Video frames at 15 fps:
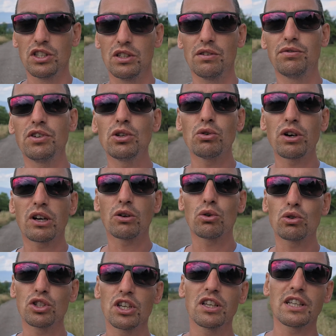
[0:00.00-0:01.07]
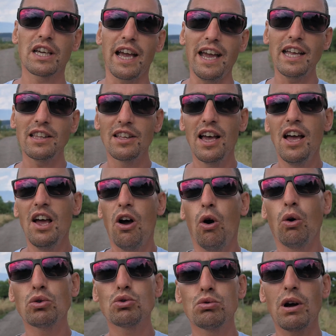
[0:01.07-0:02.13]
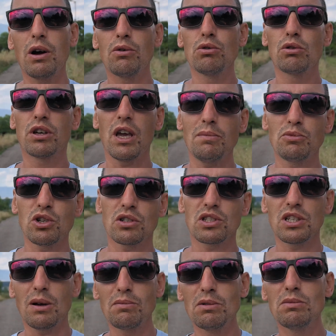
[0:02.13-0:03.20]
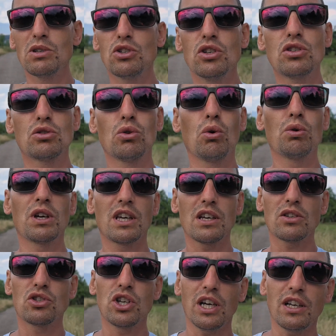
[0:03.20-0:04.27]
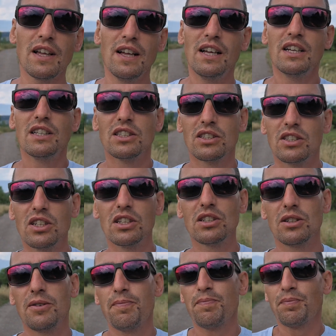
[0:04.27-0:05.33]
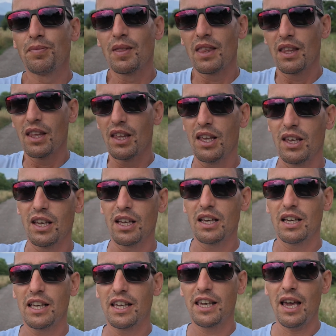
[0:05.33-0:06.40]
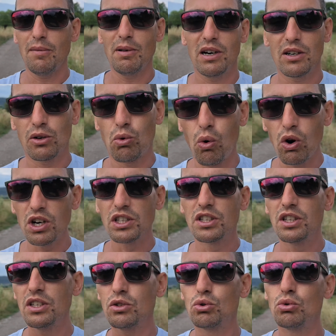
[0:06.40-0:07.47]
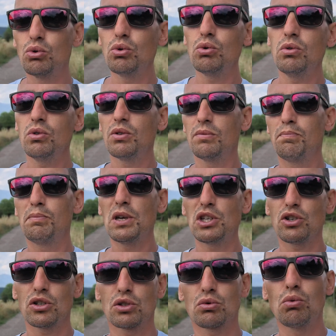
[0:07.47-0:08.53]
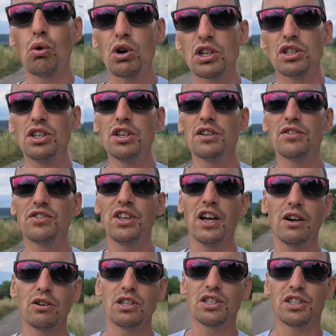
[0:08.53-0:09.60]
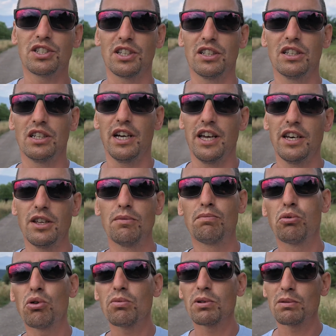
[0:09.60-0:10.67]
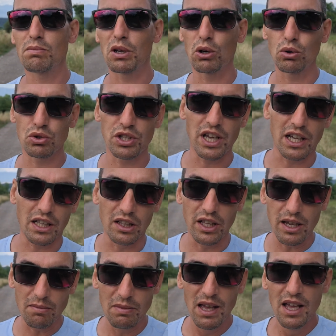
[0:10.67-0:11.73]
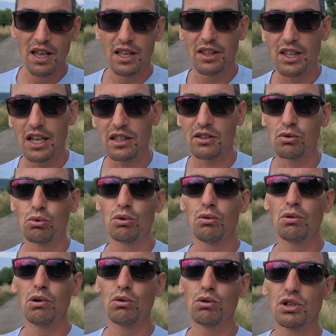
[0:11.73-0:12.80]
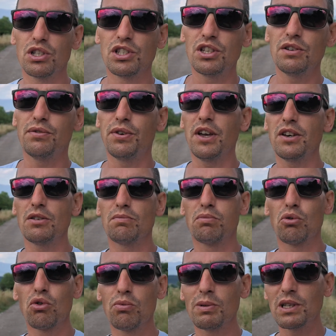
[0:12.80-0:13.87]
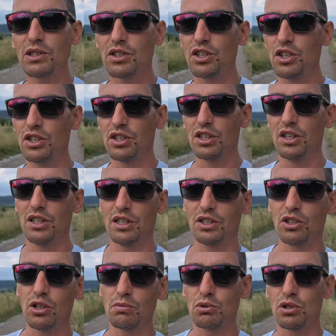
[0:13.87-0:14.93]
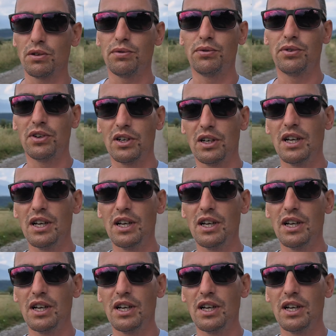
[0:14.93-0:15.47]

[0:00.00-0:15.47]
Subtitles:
in the video recording, and also I will capture some images so we can check the camera quality too, pictures quality, if there is any improvement, because they claim that we will receive any improvement in terms of